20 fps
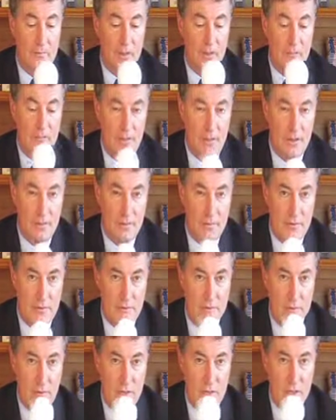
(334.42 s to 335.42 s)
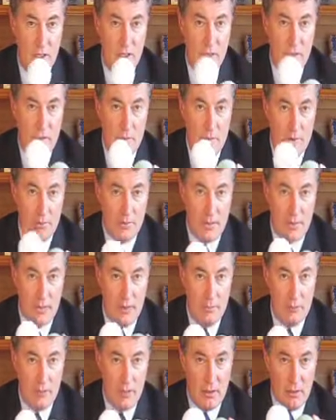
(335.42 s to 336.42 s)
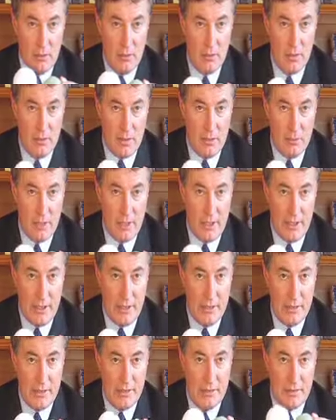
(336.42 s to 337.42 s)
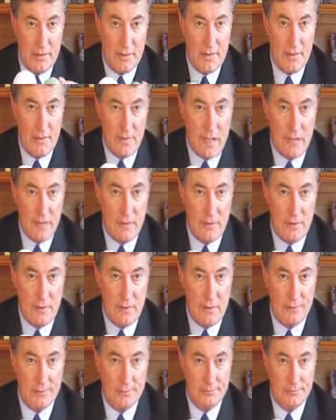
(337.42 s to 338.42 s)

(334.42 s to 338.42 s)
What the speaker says: fused with the hemoglobin in the blood instead of oxygen.